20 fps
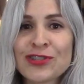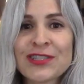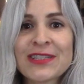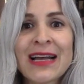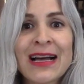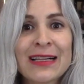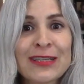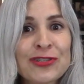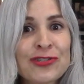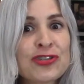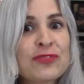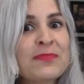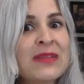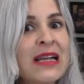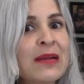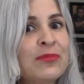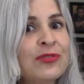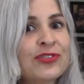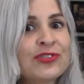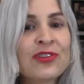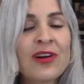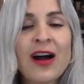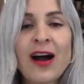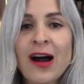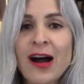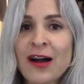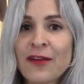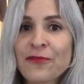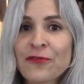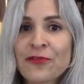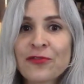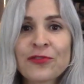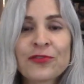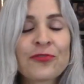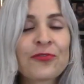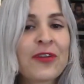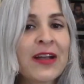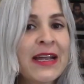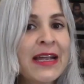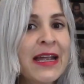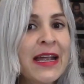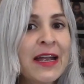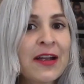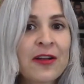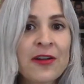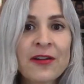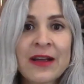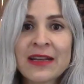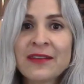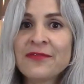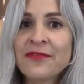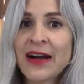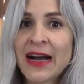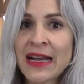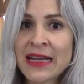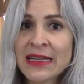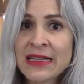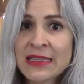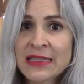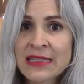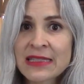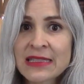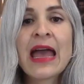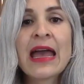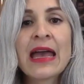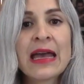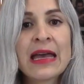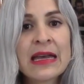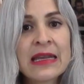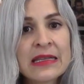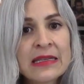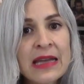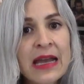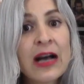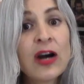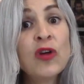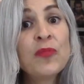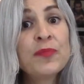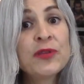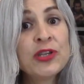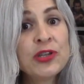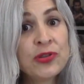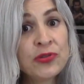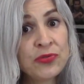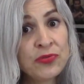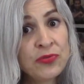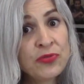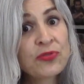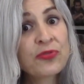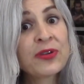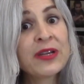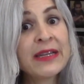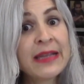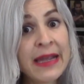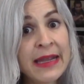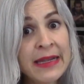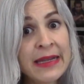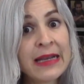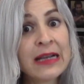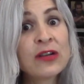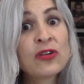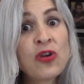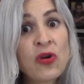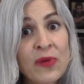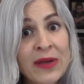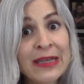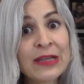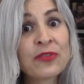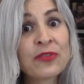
stylist should be able to offer gray hair advice and help you create a going